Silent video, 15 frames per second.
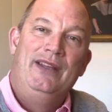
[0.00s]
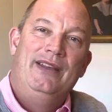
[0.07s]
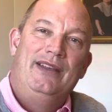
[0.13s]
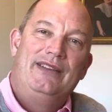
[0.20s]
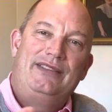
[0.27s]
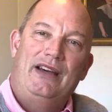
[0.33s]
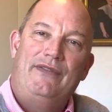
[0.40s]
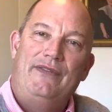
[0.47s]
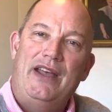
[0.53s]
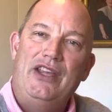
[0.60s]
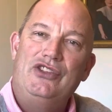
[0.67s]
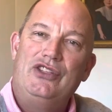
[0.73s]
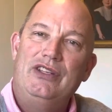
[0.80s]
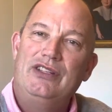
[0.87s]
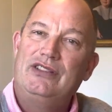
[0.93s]

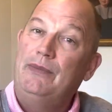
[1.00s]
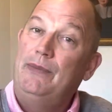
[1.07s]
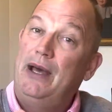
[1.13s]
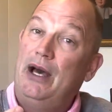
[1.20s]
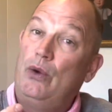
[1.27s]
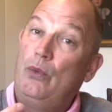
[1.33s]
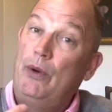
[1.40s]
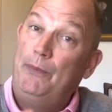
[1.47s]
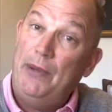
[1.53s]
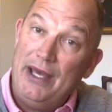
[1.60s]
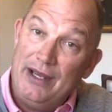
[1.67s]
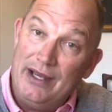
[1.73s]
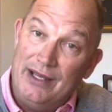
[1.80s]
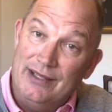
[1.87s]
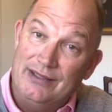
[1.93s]
Salvation is about
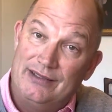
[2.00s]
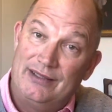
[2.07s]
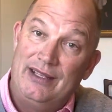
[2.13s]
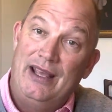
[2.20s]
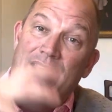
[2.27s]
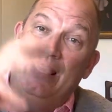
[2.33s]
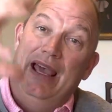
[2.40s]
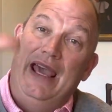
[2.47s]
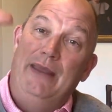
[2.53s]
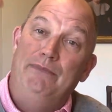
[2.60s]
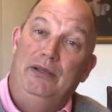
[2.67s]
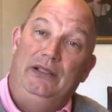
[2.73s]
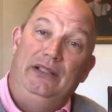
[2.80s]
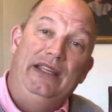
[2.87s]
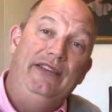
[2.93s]
repentance and
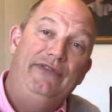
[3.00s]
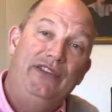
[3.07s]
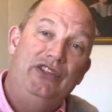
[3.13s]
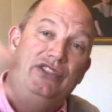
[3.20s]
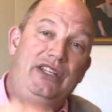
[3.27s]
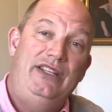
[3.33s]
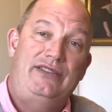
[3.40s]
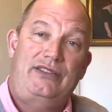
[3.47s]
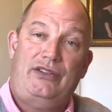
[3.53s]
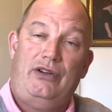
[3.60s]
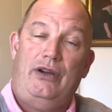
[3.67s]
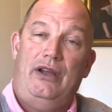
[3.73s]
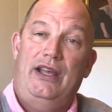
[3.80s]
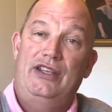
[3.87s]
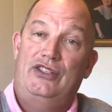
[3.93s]
belief in Jesus
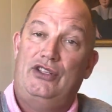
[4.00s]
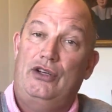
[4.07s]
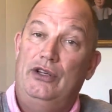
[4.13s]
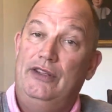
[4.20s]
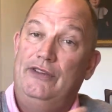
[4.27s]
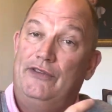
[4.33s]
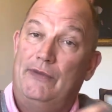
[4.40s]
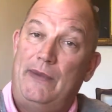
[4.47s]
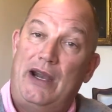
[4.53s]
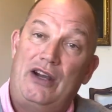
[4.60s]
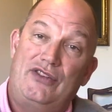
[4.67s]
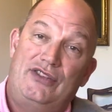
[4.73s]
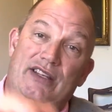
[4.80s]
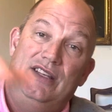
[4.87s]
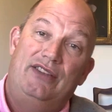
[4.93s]
Christ, turning from our
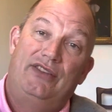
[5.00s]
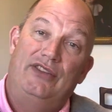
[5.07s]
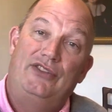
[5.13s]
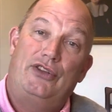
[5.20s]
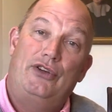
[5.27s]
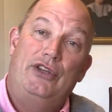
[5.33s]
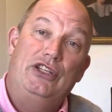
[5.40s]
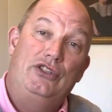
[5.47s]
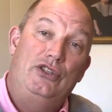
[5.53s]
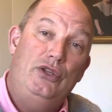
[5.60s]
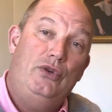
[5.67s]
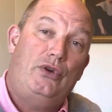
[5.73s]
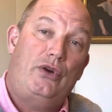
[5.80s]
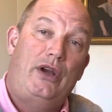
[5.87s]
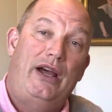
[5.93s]
sins and turning to
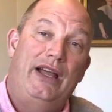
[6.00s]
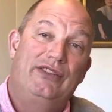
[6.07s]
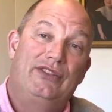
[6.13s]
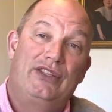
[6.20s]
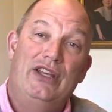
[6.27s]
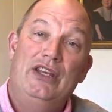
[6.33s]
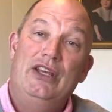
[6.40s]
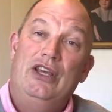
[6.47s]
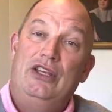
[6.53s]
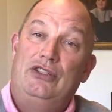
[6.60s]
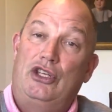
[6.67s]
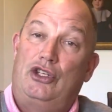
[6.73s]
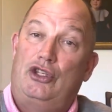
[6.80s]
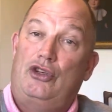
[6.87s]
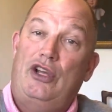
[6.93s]
Christ
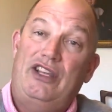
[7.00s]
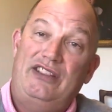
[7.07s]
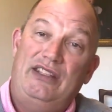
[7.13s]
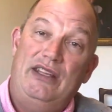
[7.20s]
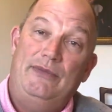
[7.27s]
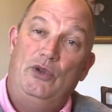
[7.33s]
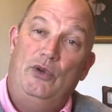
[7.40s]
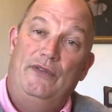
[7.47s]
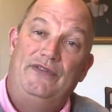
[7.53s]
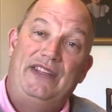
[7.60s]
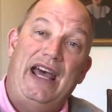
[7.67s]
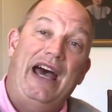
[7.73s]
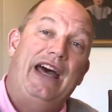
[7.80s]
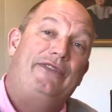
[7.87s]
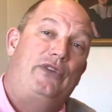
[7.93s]
to trust him to have
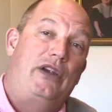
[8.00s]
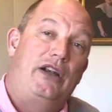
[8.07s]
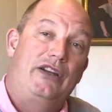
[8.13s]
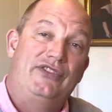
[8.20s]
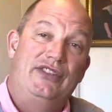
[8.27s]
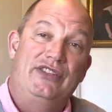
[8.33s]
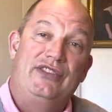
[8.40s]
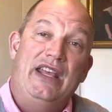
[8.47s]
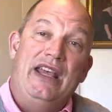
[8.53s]
died for our sins.